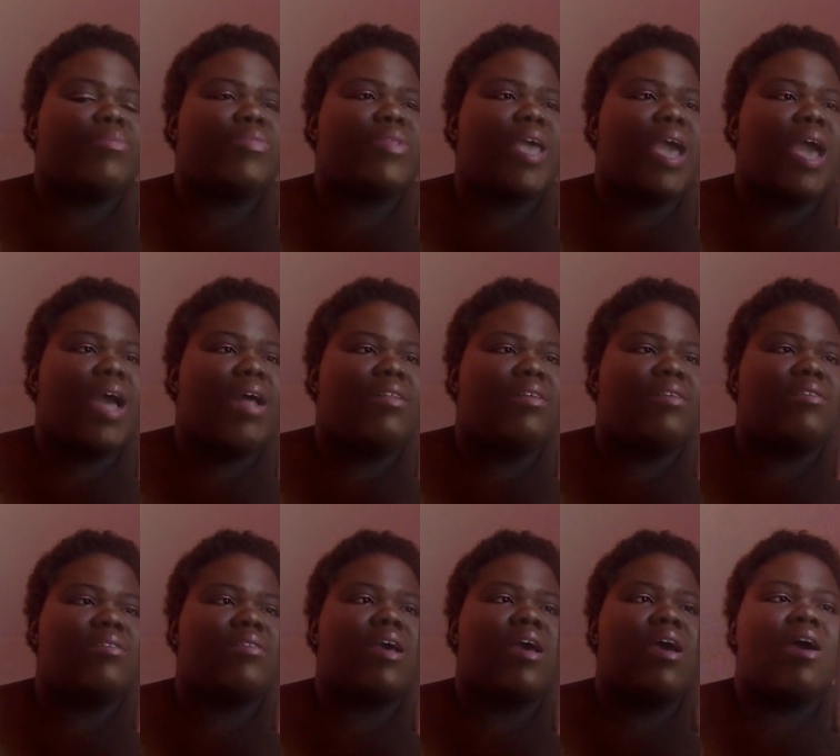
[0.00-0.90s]

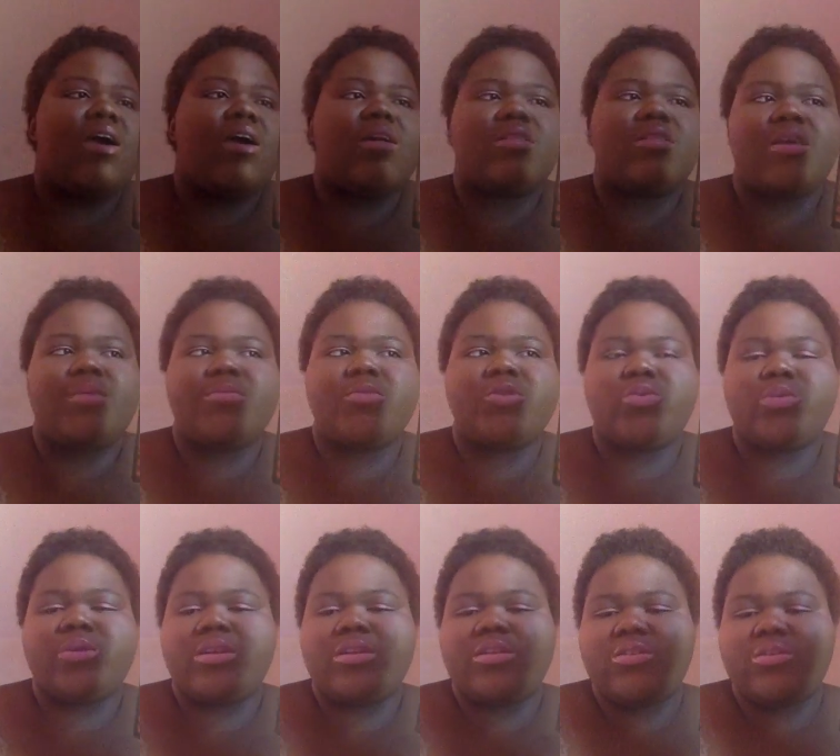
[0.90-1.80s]
Dallas eleven
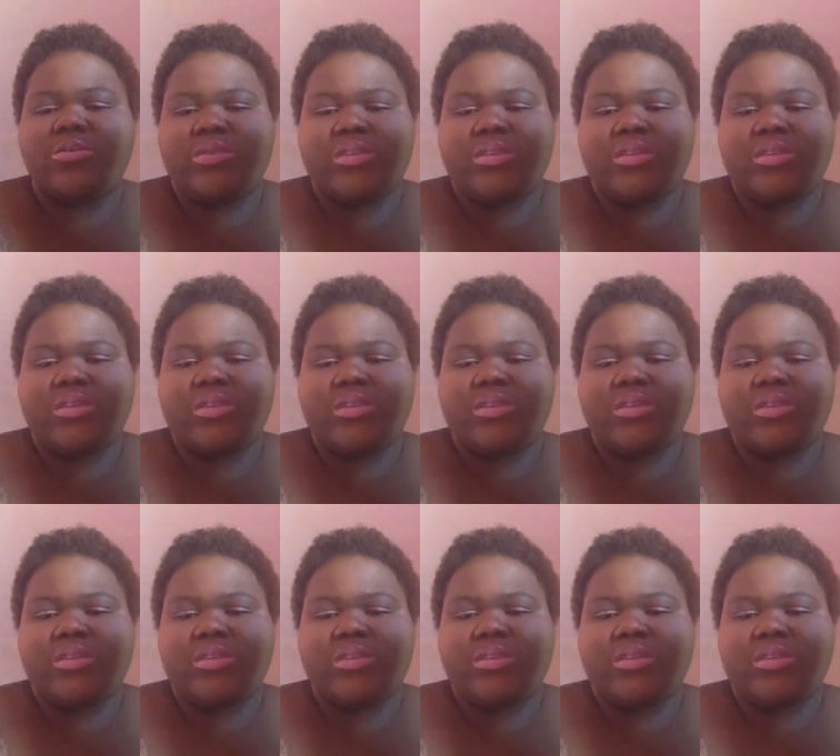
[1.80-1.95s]
twenty-two